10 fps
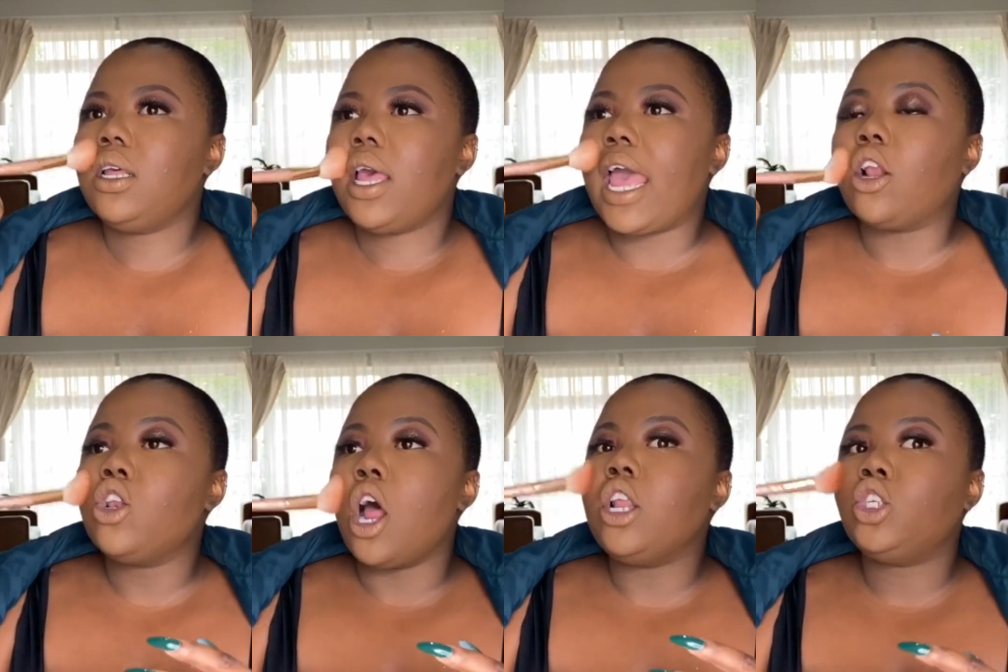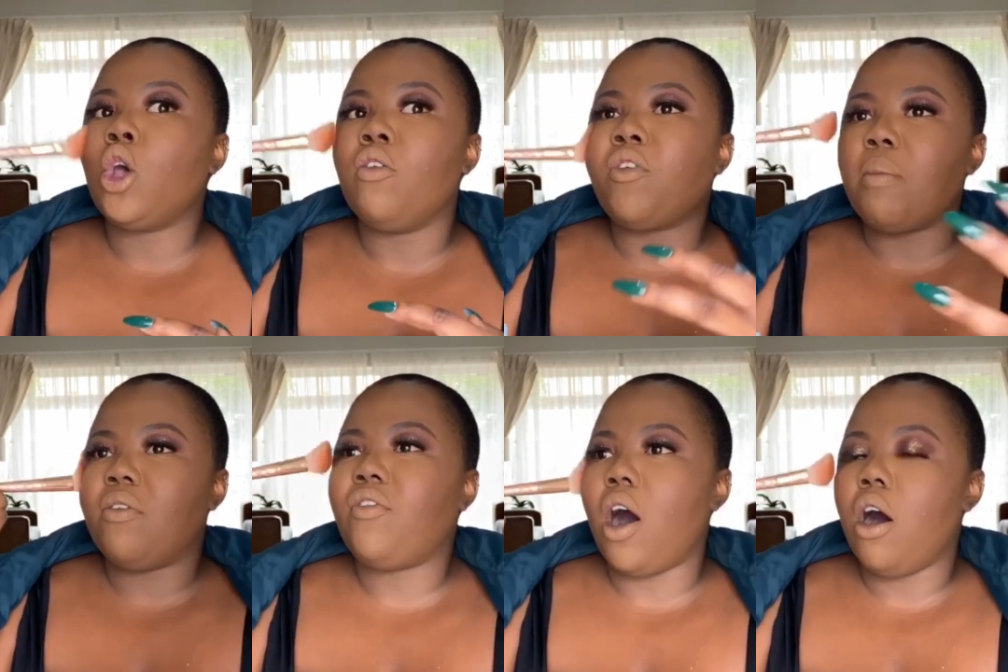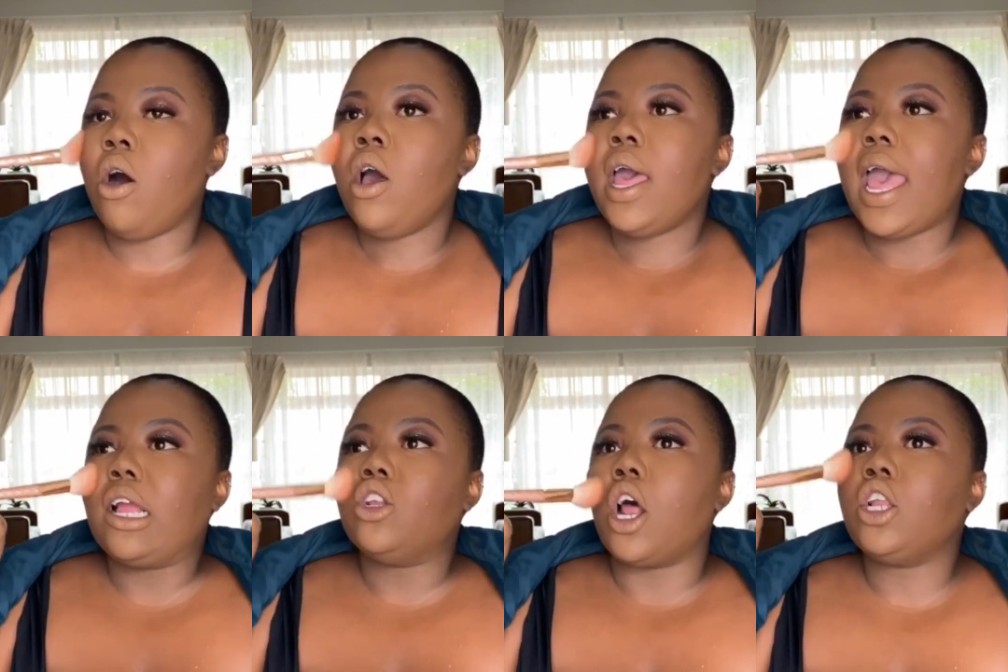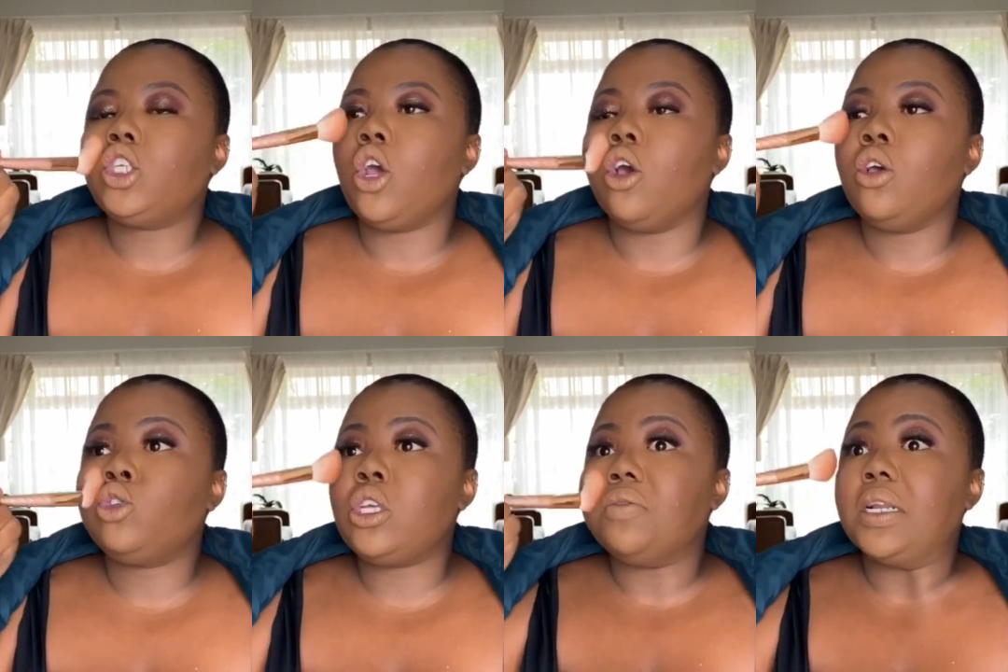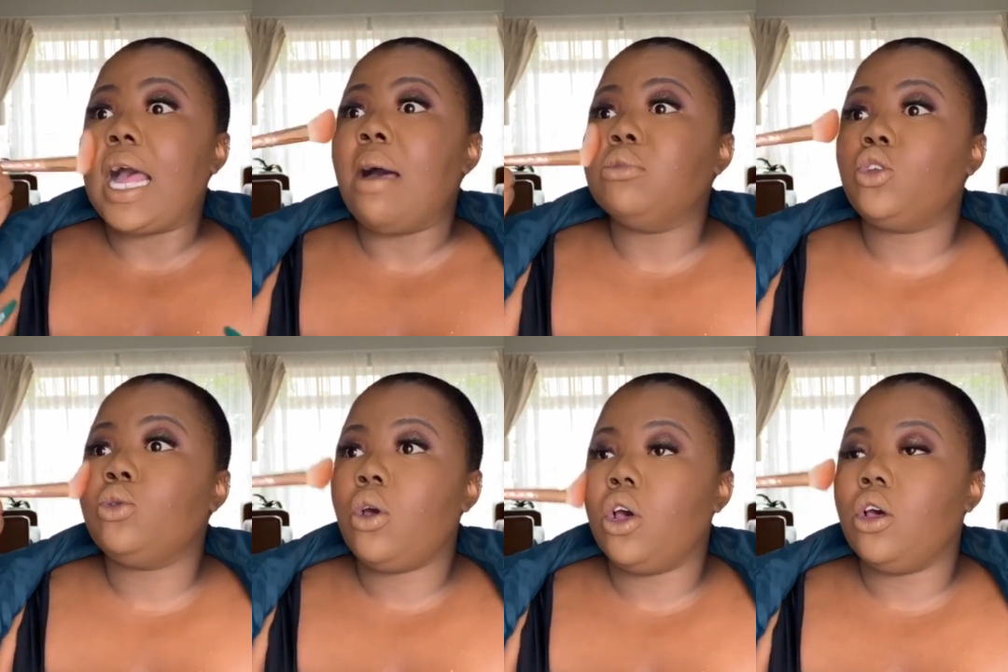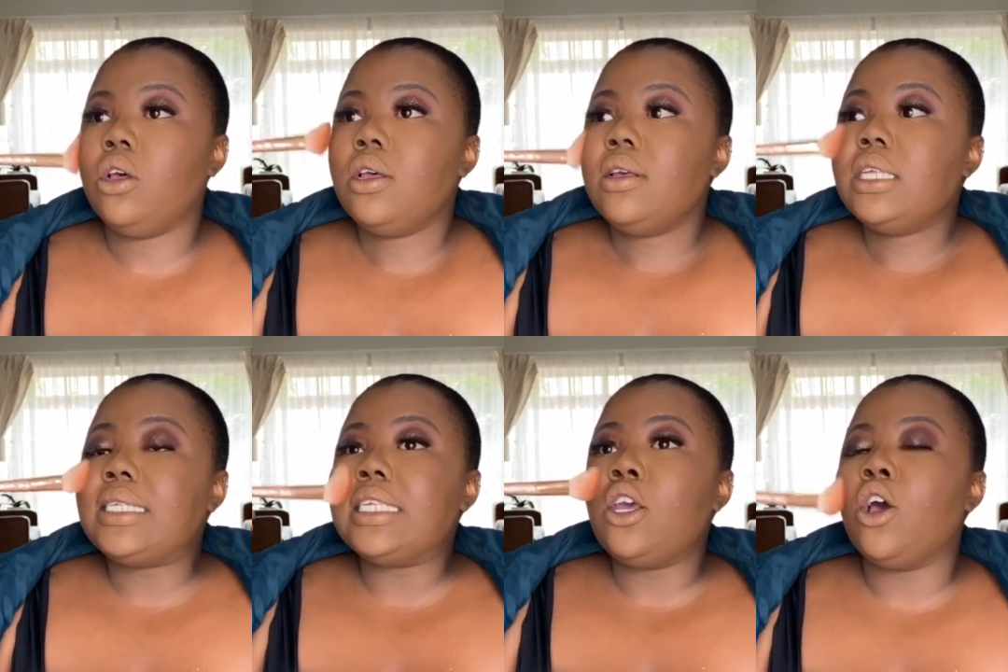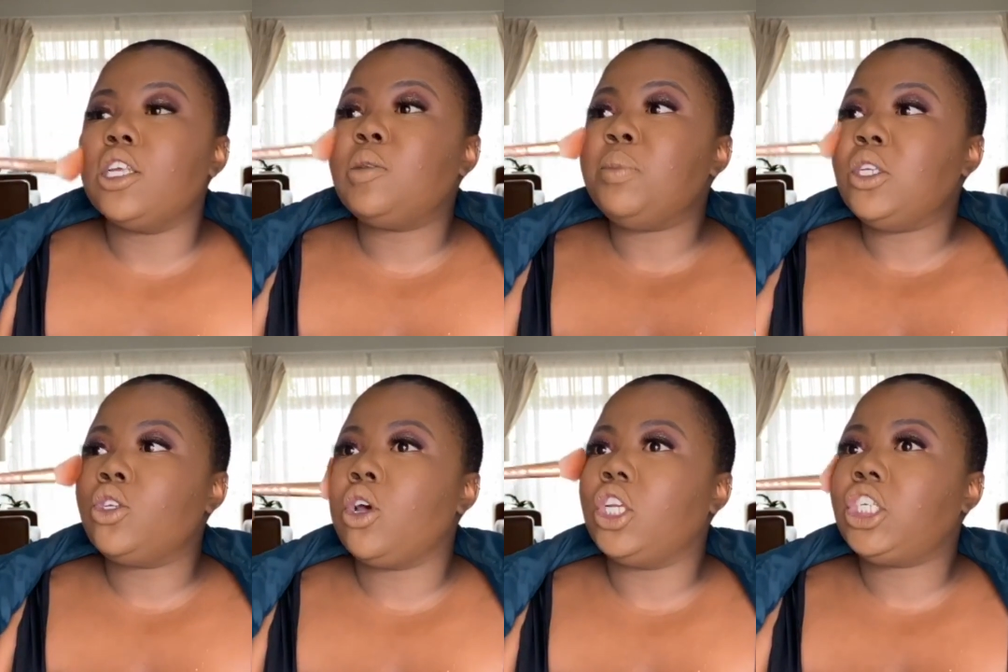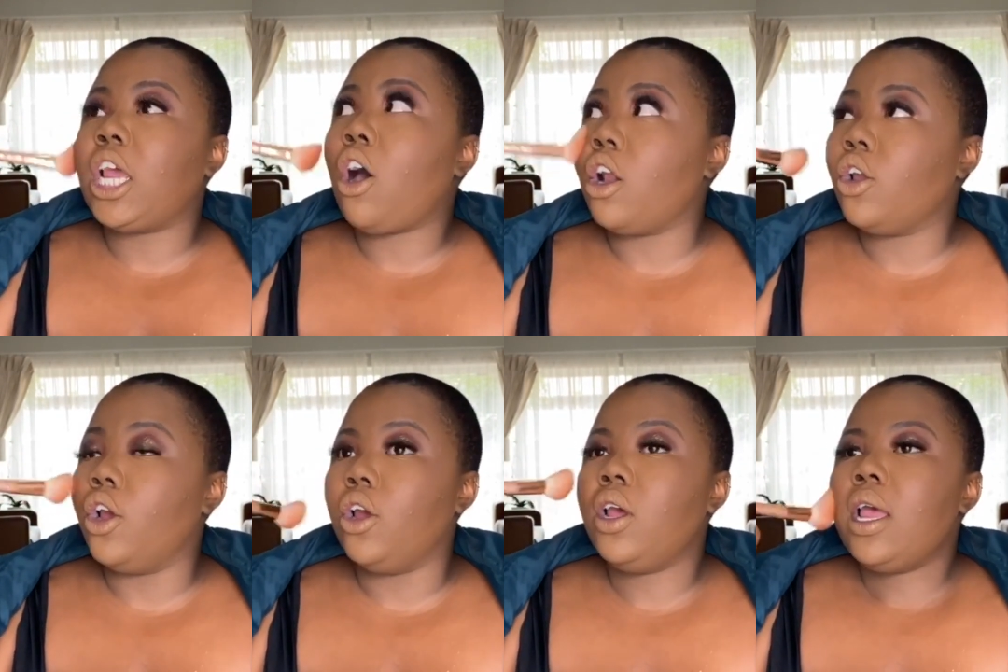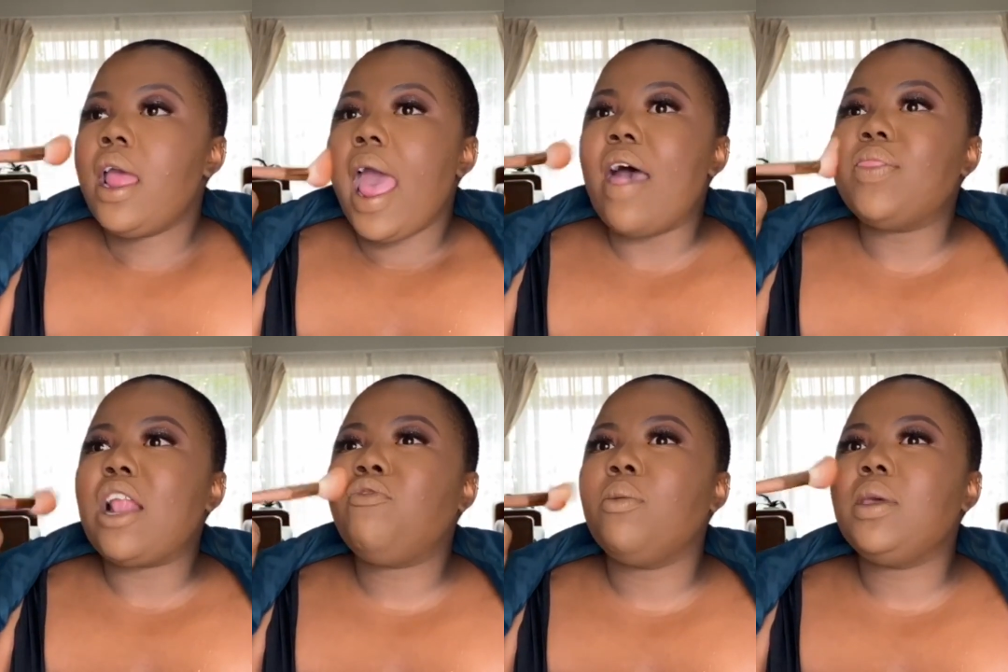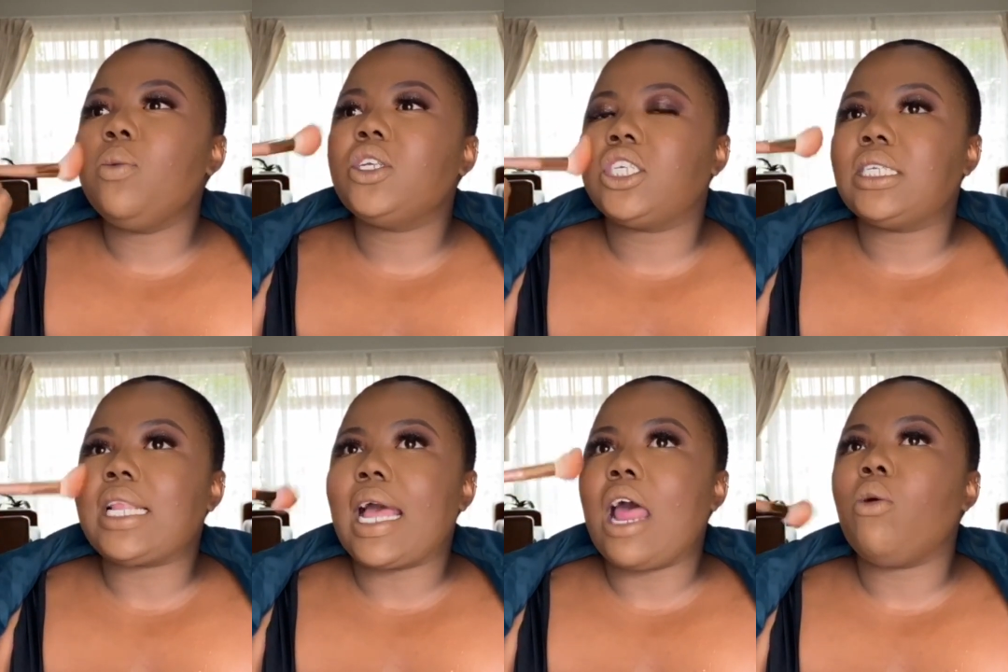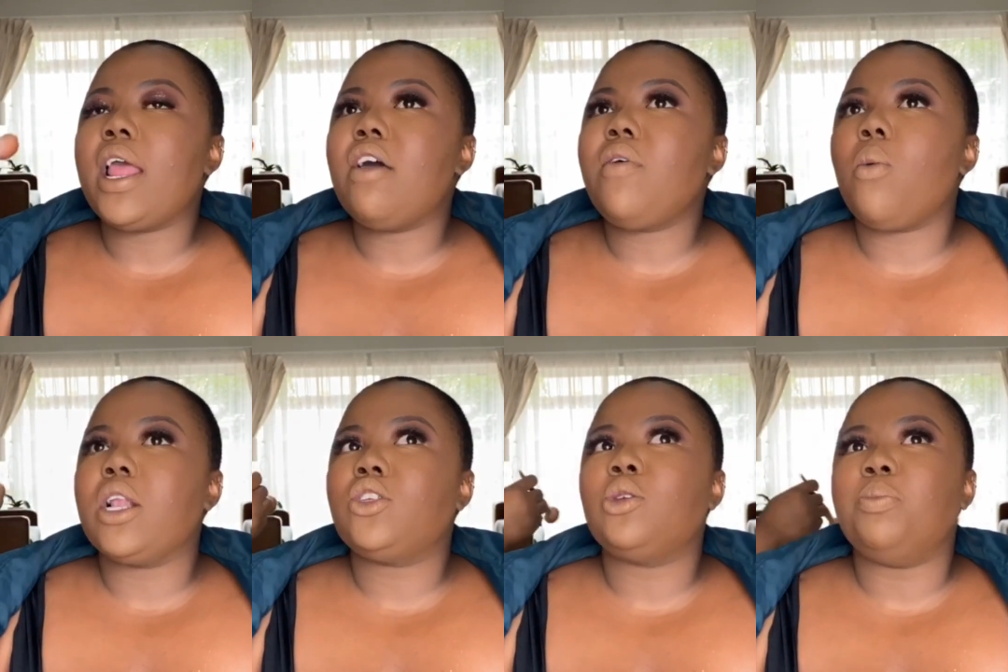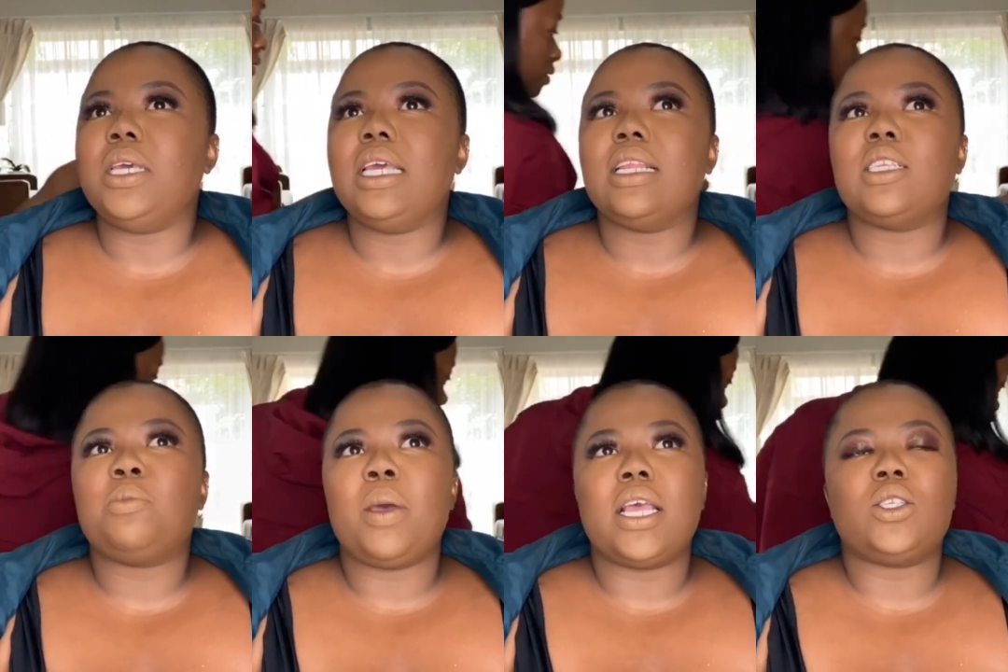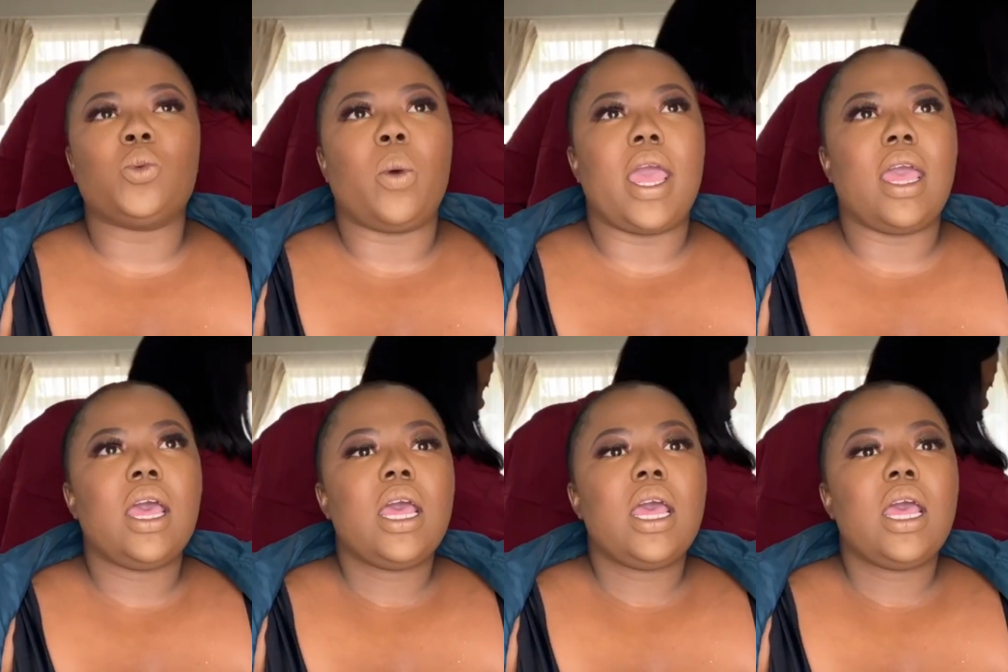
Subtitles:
acknowledge her from afar, acknowledge her, to even come to her, see her, speak to her, check on her. And that for me was just like, I don't ever want to be in a space where